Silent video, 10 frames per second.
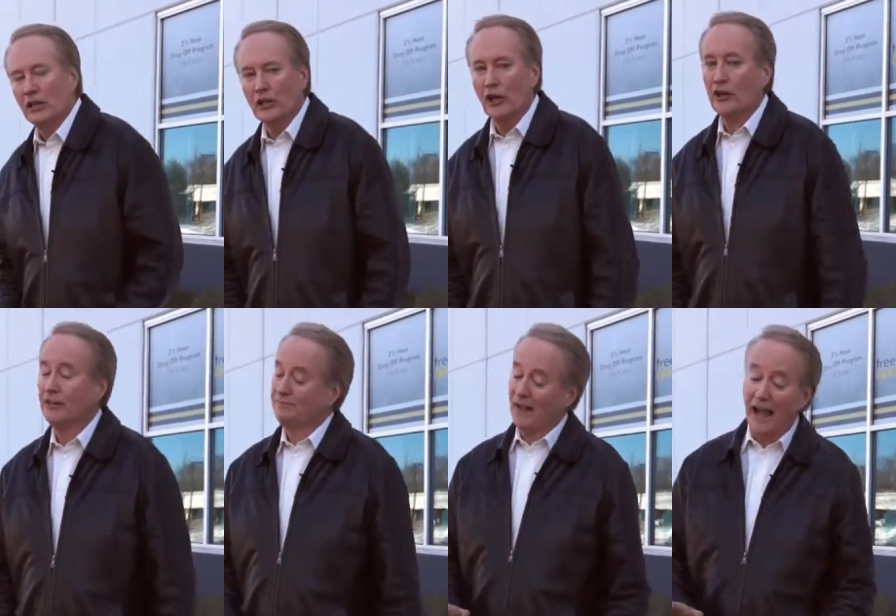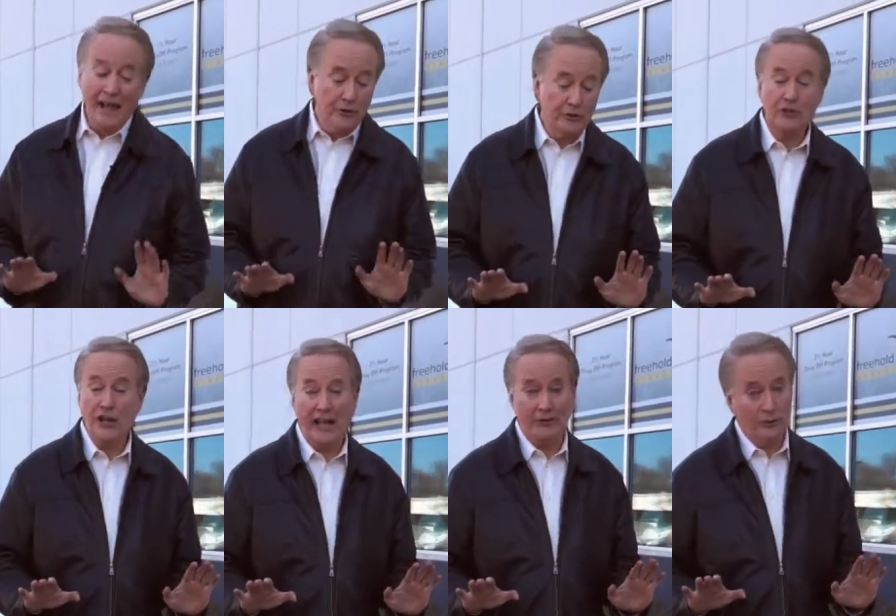Look, I
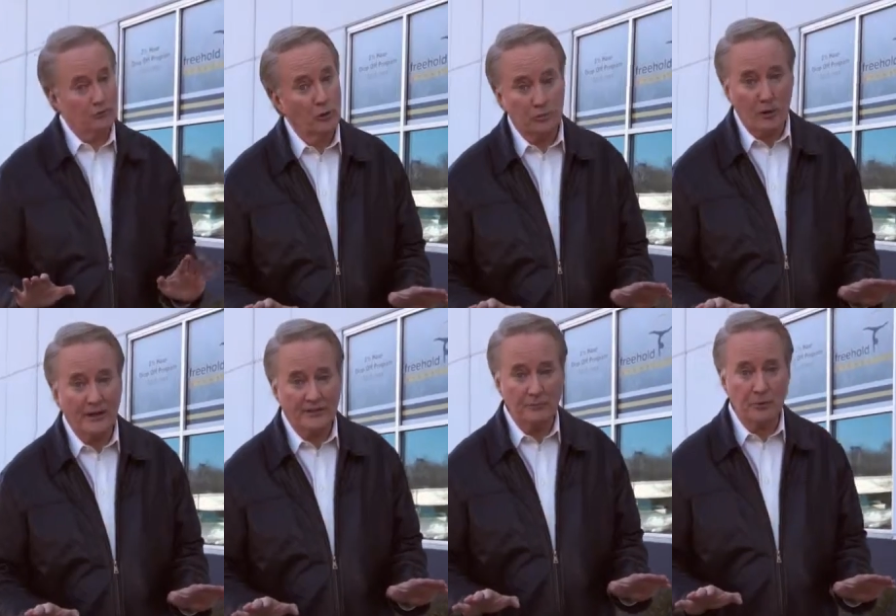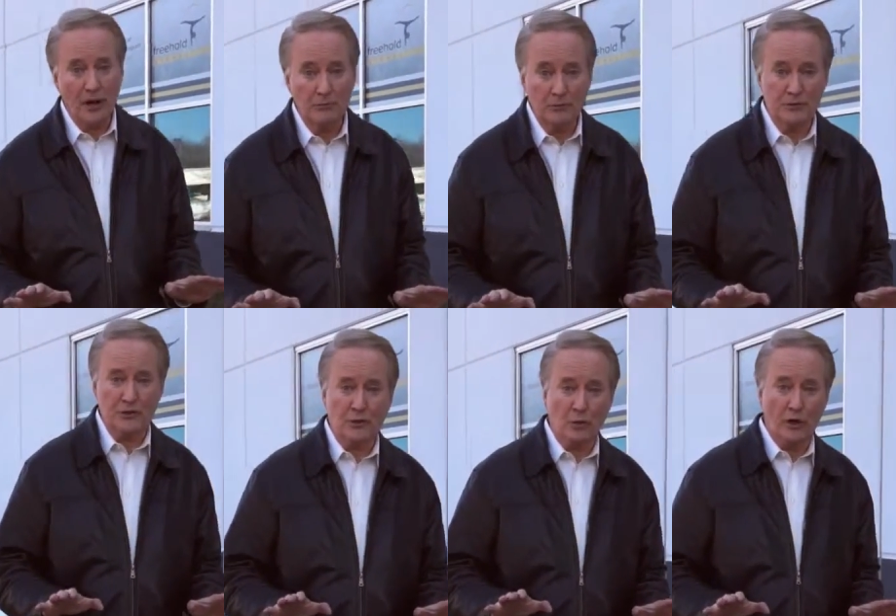understand there's more pressing problems
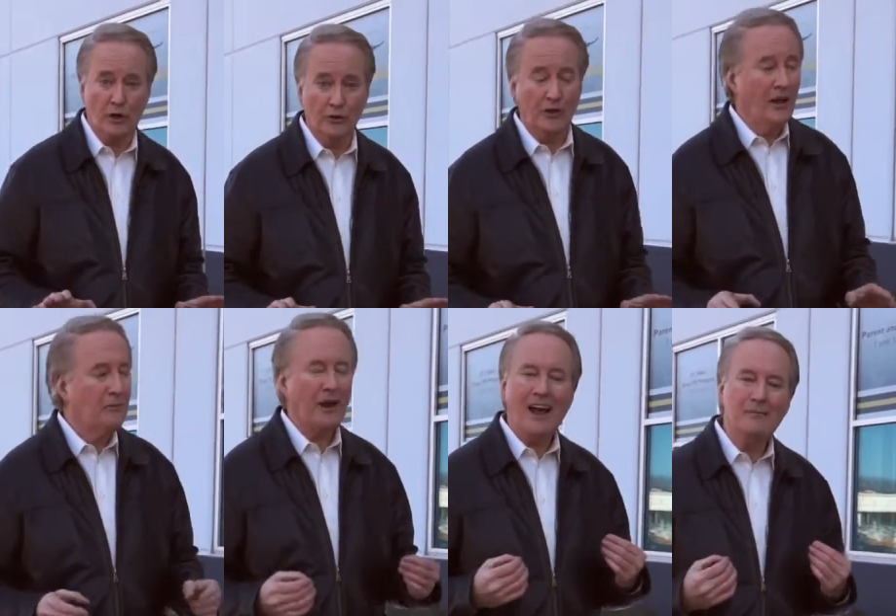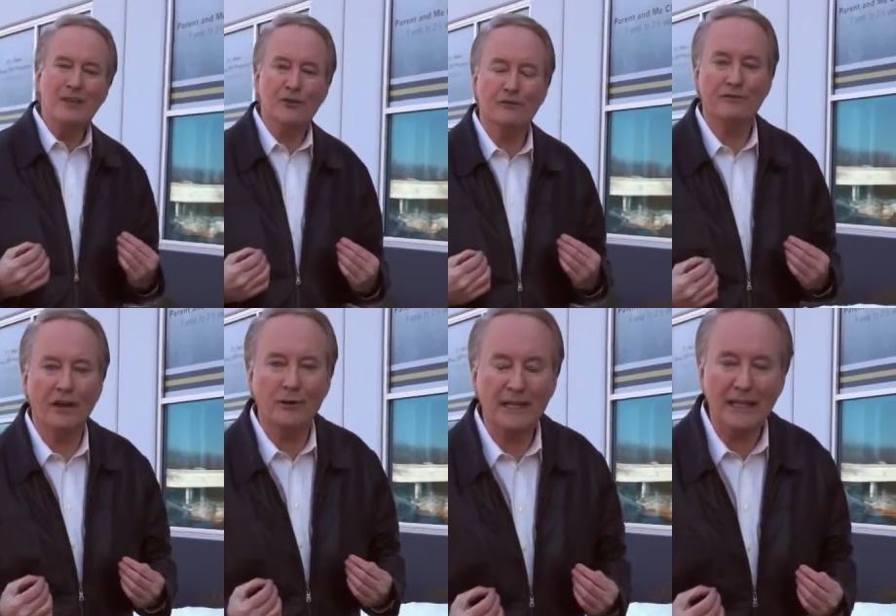in the world, but I'm either
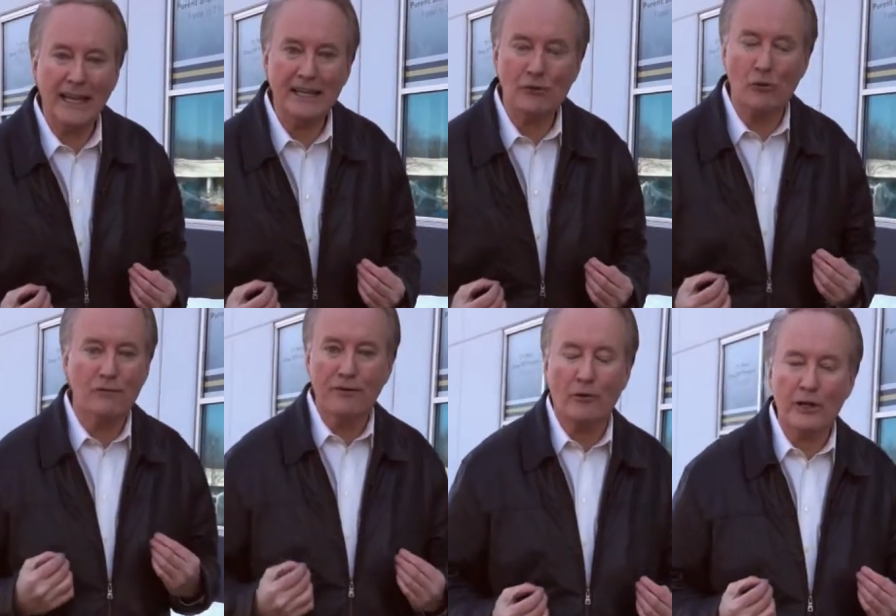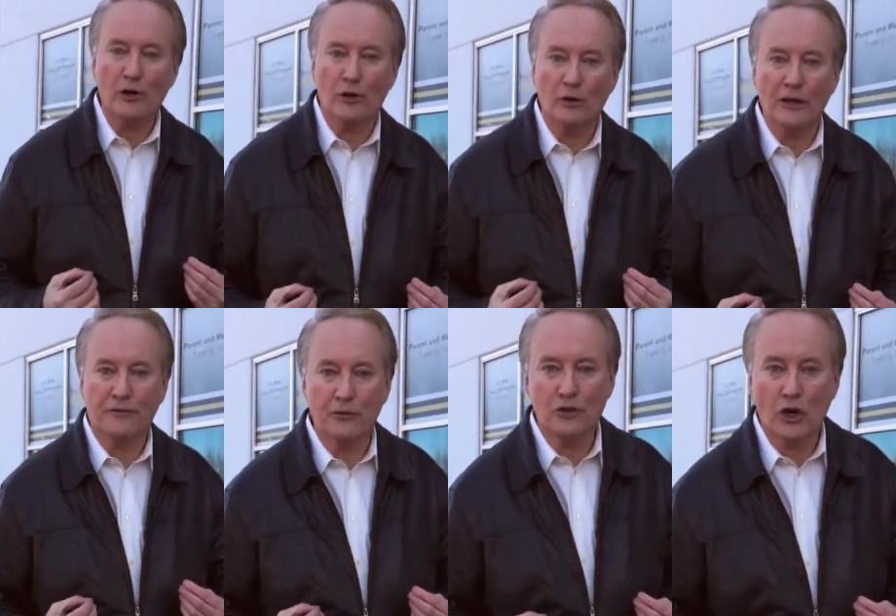very late or very early
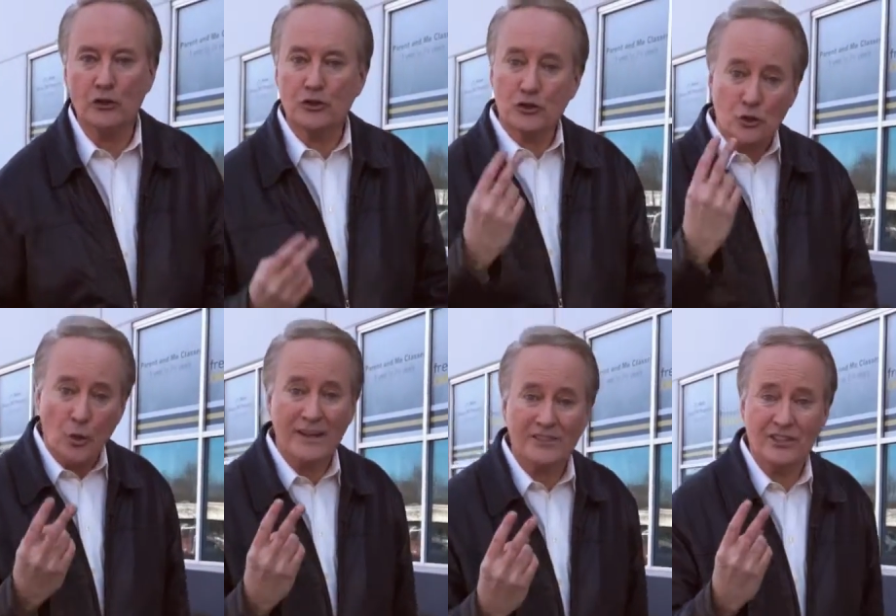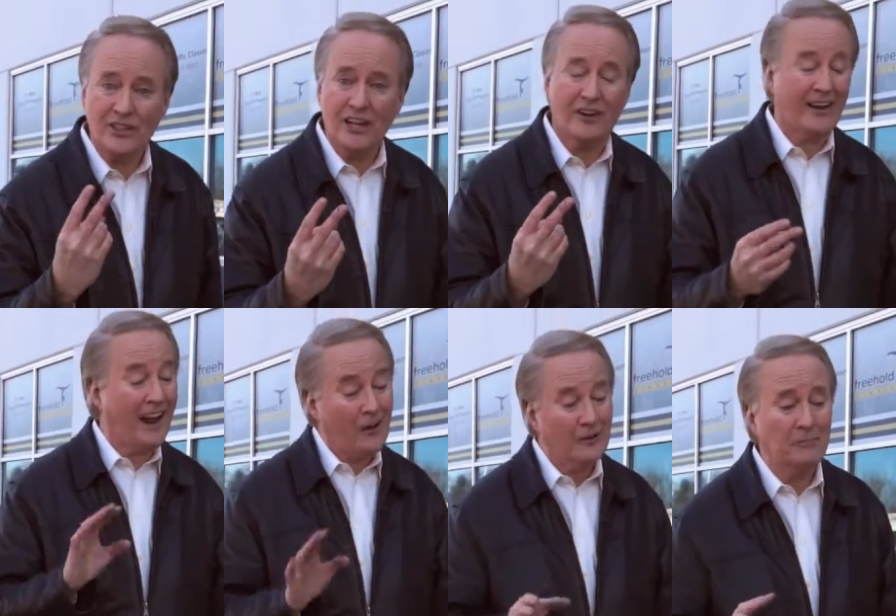for church twice a year, and
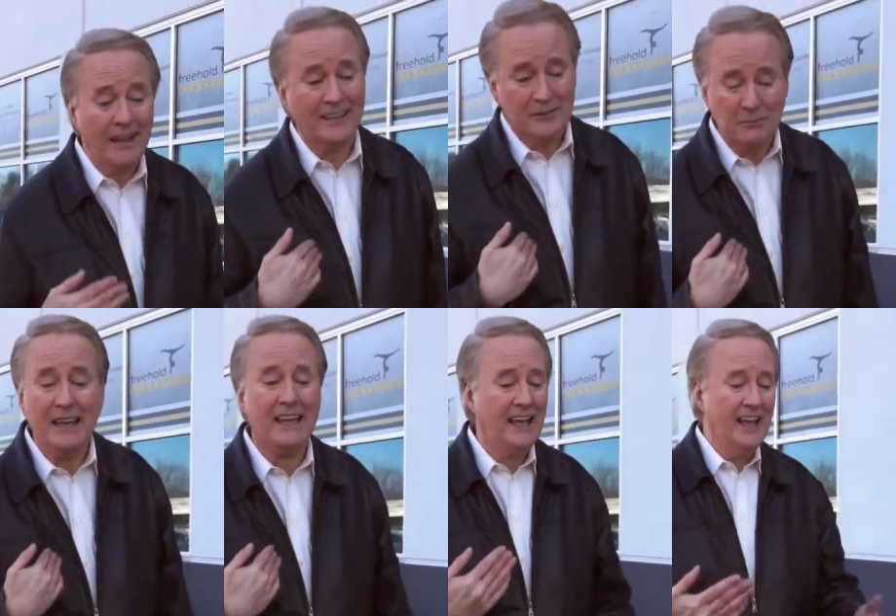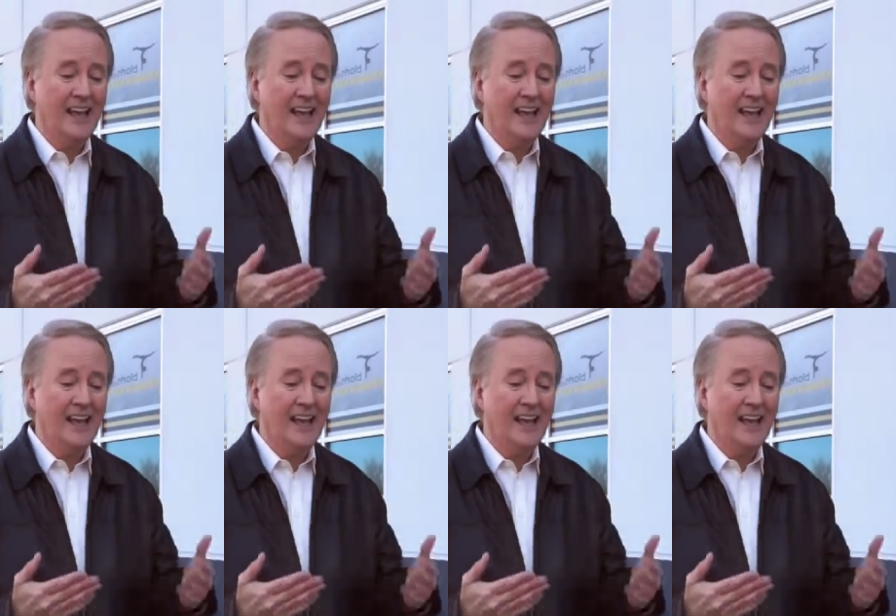I'll admit it's me.